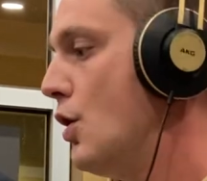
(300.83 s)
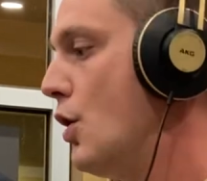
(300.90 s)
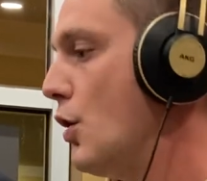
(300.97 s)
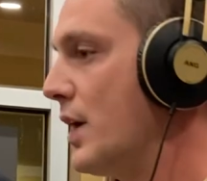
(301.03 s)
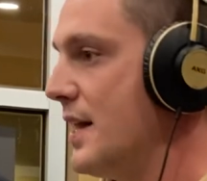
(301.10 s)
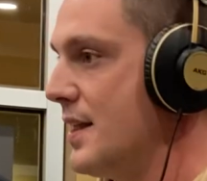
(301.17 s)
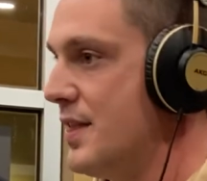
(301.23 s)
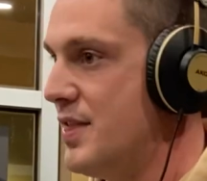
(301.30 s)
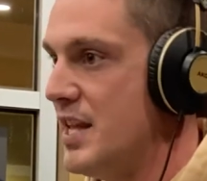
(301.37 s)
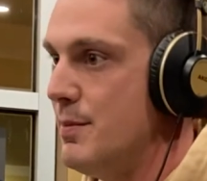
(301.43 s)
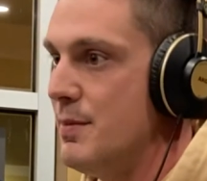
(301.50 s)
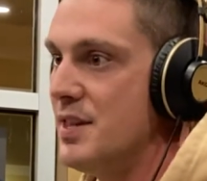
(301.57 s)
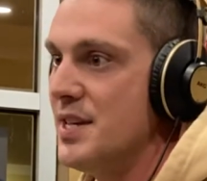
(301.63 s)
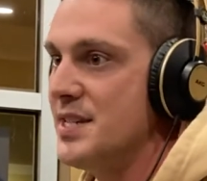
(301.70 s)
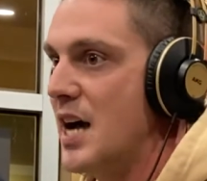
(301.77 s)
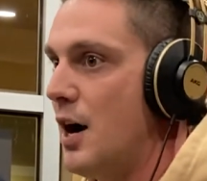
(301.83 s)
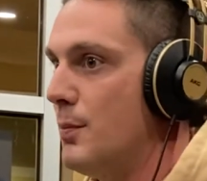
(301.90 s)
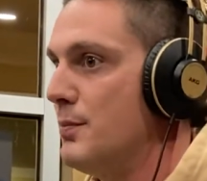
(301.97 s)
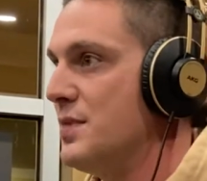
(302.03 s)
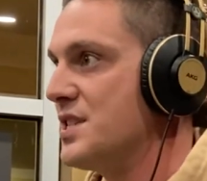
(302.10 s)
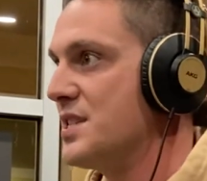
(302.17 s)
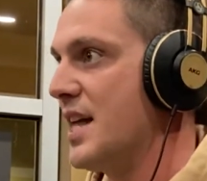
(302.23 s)
okay, the theme of this
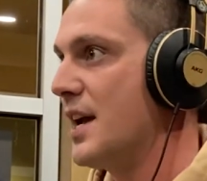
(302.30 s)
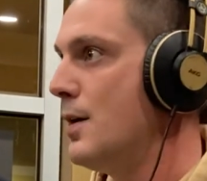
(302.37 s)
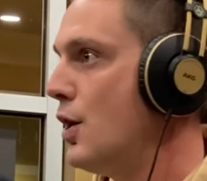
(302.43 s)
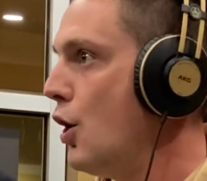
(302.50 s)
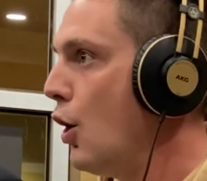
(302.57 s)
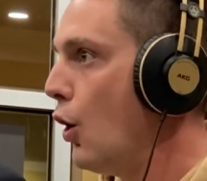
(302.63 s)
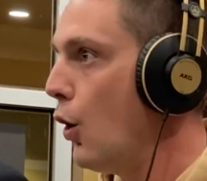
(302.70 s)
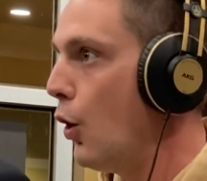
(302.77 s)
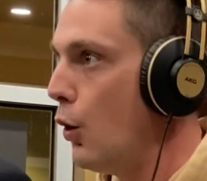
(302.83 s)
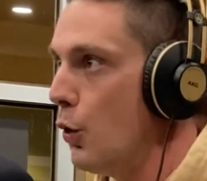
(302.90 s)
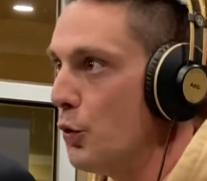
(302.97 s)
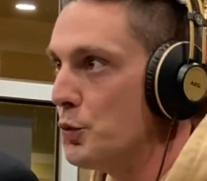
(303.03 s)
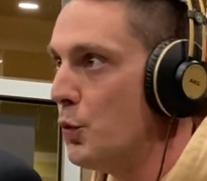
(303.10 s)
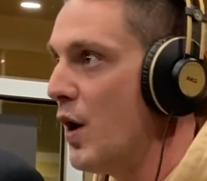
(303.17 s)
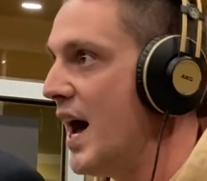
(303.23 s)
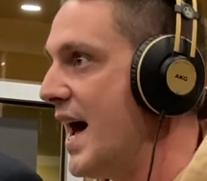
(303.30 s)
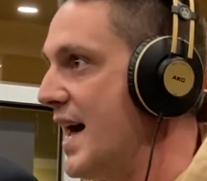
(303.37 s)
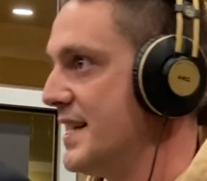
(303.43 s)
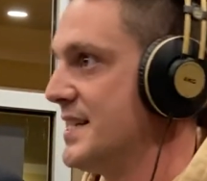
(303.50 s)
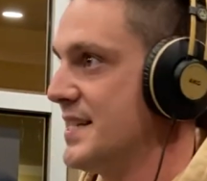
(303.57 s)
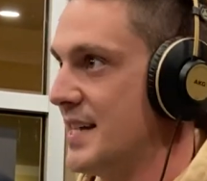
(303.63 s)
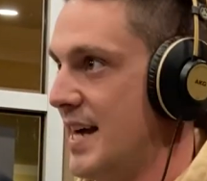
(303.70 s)
album is like Old
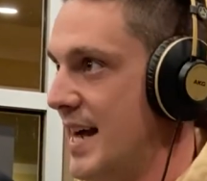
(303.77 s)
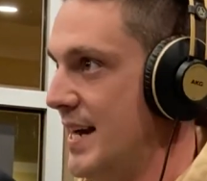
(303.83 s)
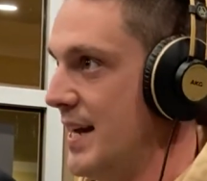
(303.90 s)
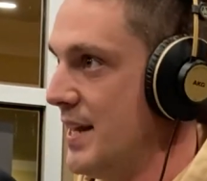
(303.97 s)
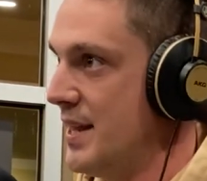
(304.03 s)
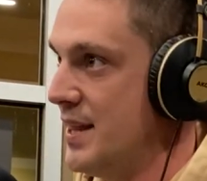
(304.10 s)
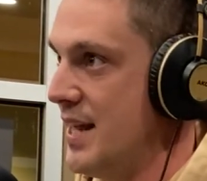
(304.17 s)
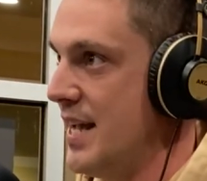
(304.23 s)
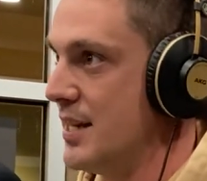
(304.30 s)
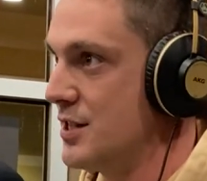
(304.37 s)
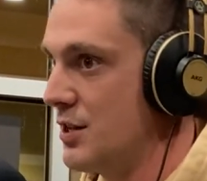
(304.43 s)
West kind of thing.